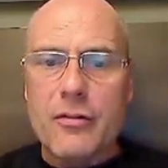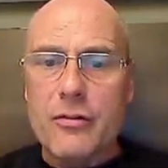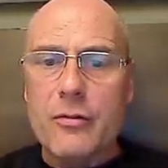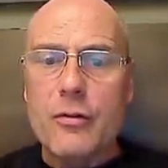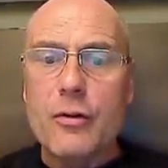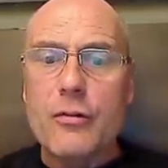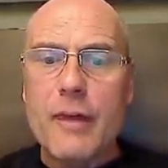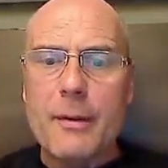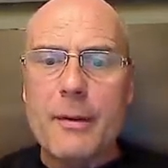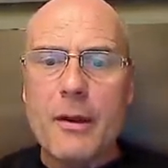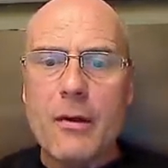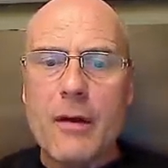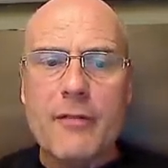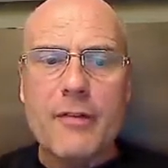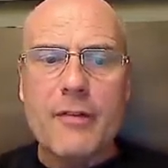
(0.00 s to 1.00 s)

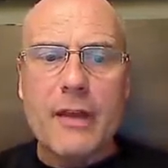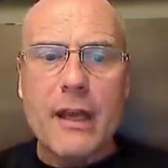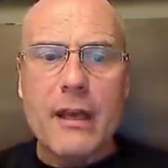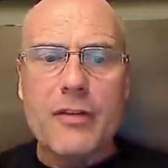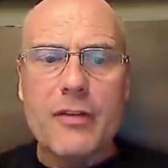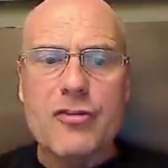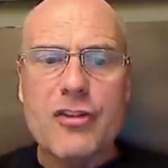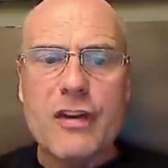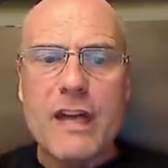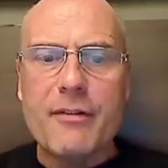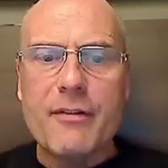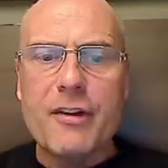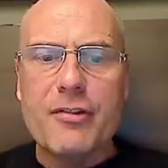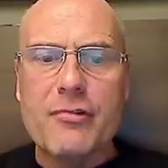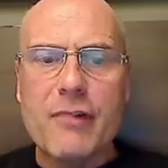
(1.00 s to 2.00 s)
after Yale, and she
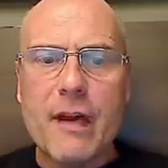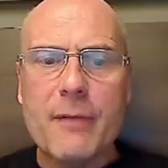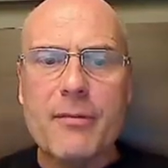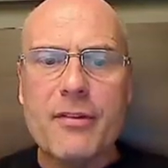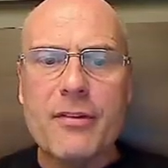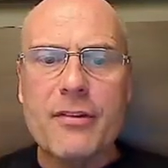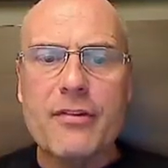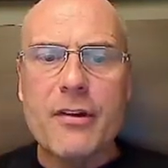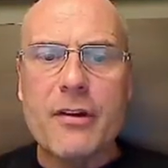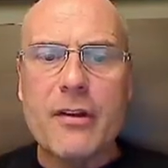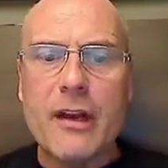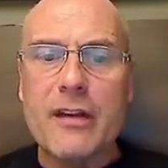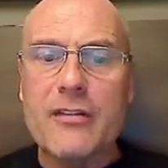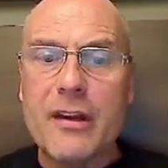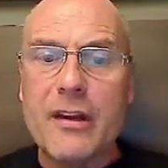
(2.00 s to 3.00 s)
never described this incident
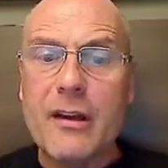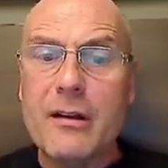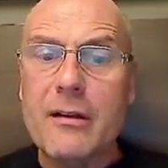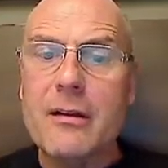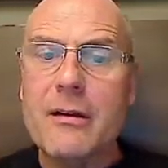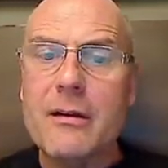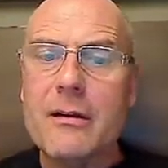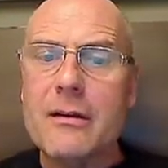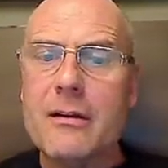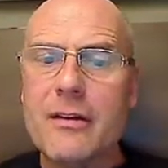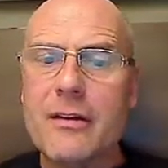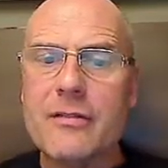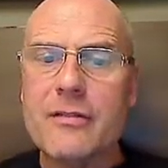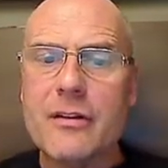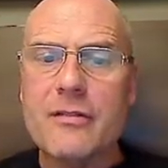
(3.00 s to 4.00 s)
until
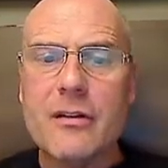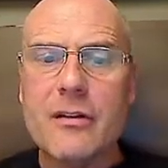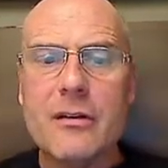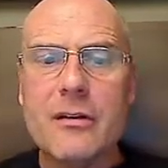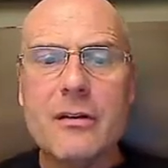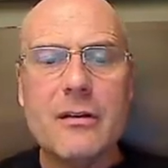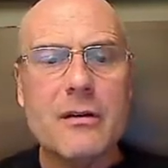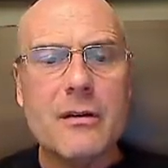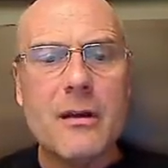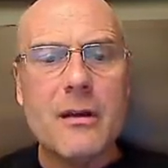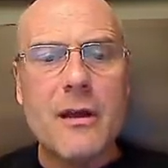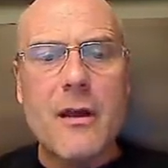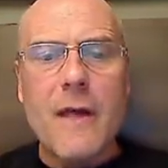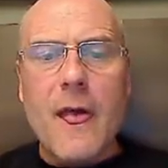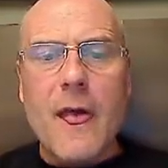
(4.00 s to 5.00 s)

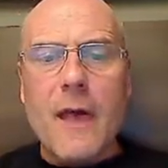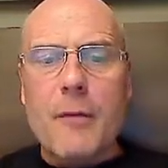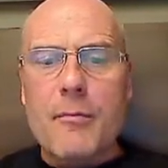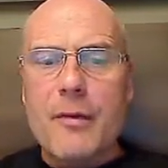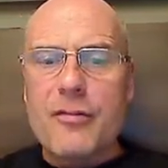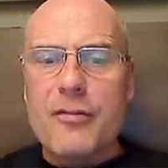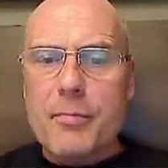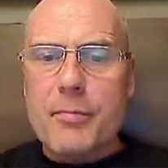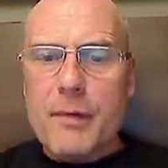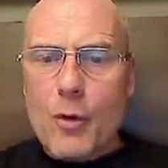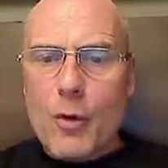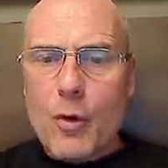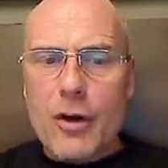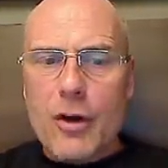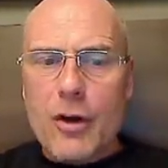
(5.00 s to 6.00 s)
Brett's Supreme
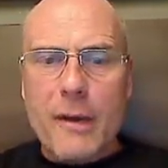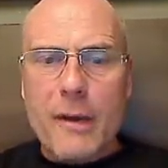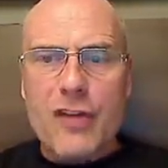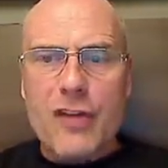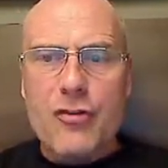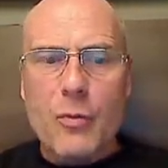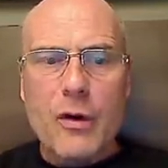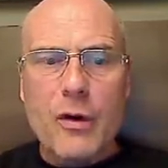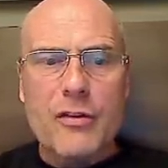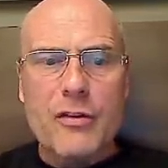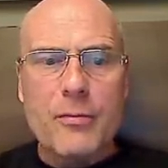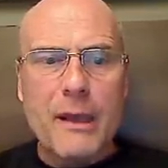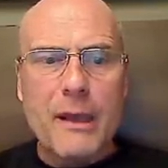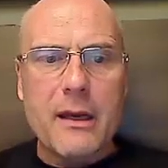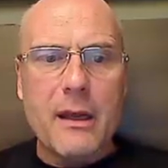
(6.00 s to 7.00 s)
Court nomination
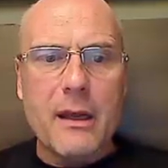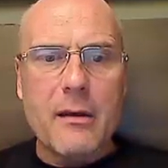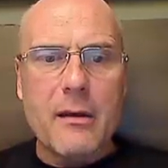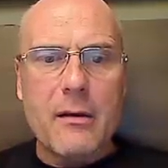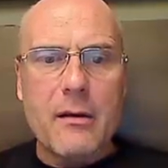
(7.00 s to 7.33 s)
was pending.